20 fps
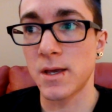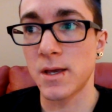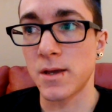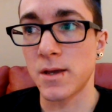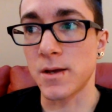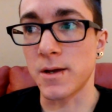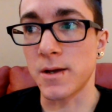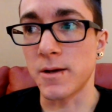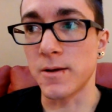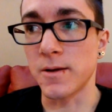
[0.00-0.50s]

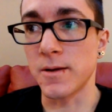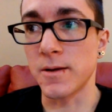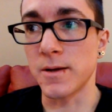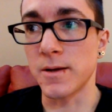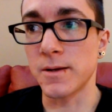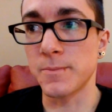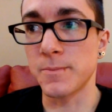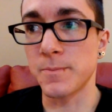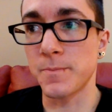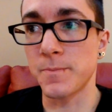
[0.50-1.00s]

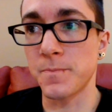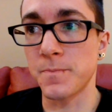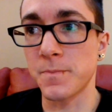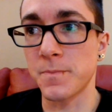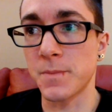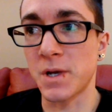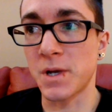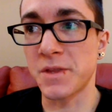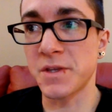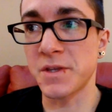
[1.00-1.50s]
I
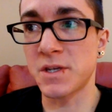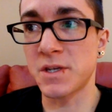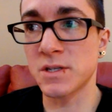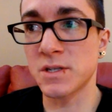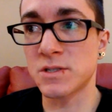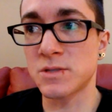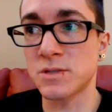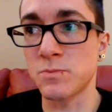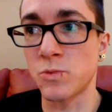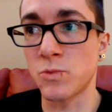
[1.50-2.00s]
think
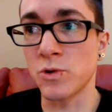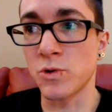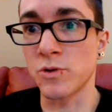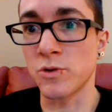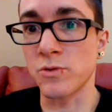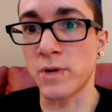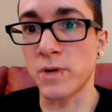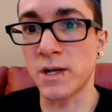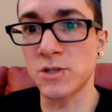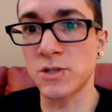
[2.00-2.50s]
it's more
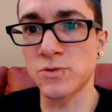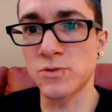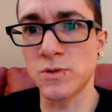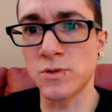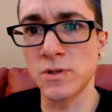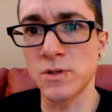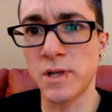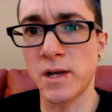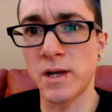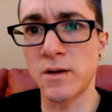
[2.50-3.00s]

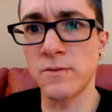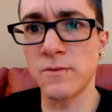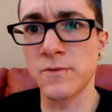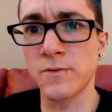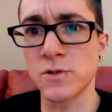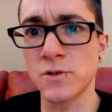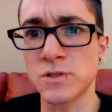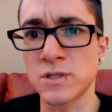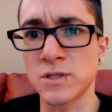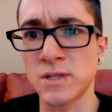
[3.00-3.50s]
gradual now
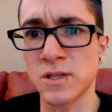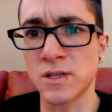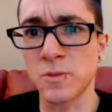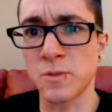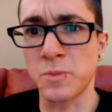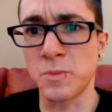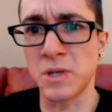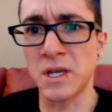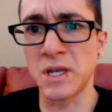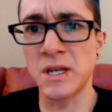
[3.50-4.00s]
versus at the
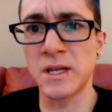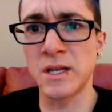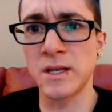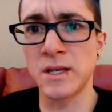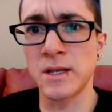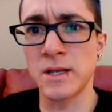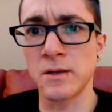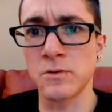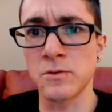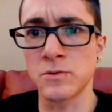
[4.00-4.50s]

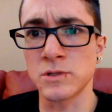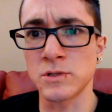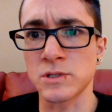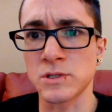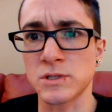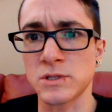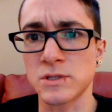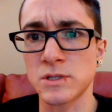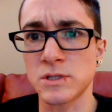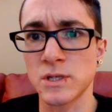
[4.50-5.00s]
beginning it
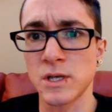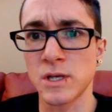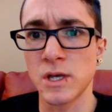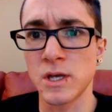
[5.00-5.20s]
was